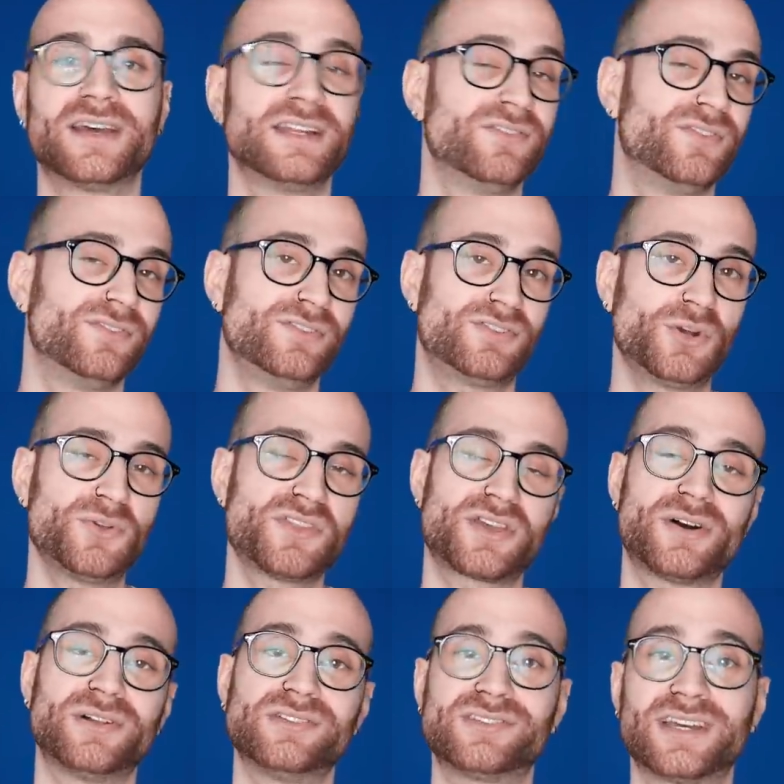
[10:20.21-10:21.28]
And if you've enjoyed the
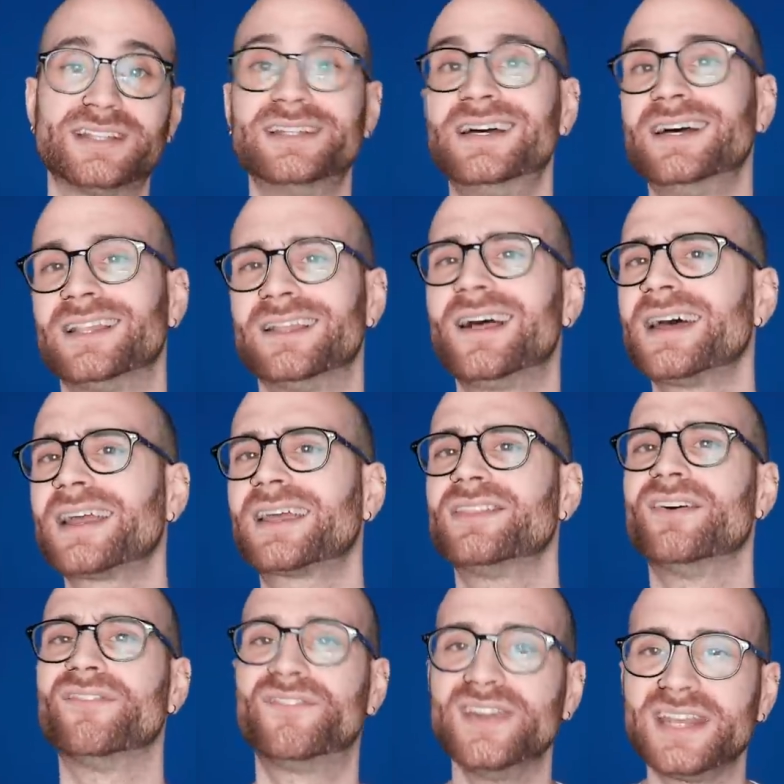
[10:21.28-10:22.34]
content, like
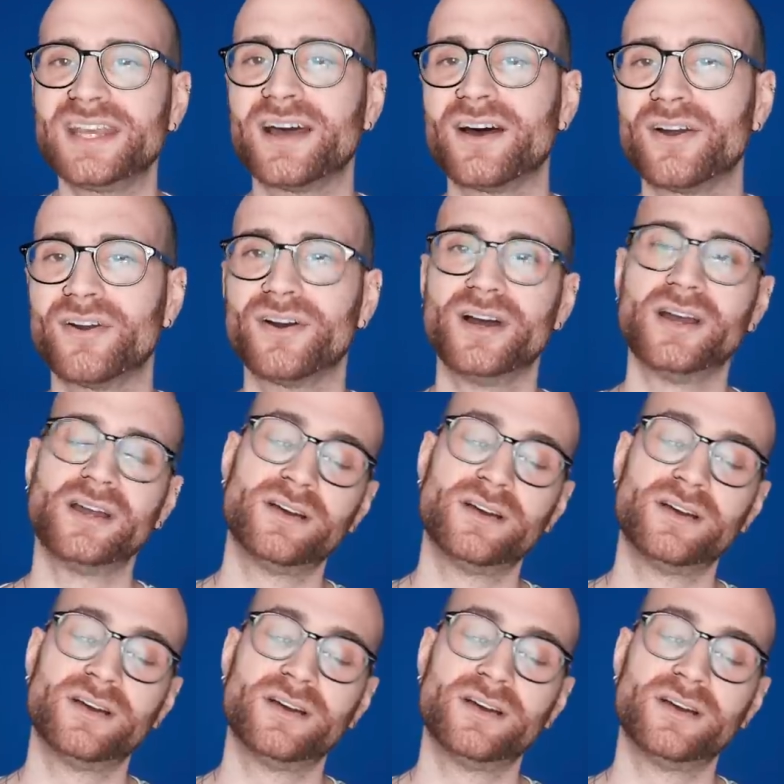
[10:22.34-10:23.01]
the video,